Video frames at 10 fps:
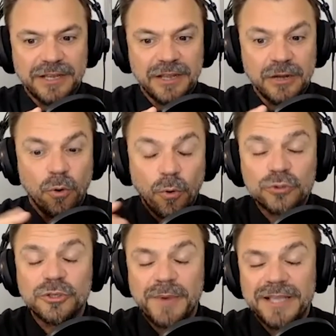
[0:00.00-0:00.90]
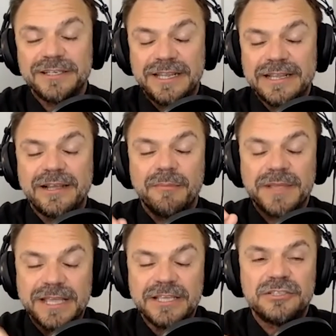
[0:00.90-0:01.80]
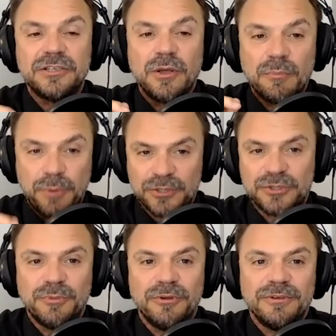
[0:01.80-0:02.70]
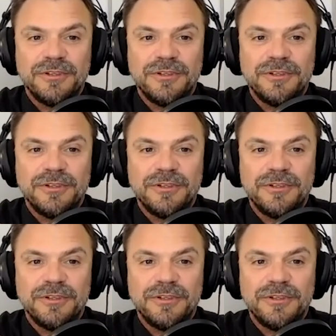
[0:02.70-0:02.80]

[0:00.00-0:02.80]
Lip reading: an automated income is possible,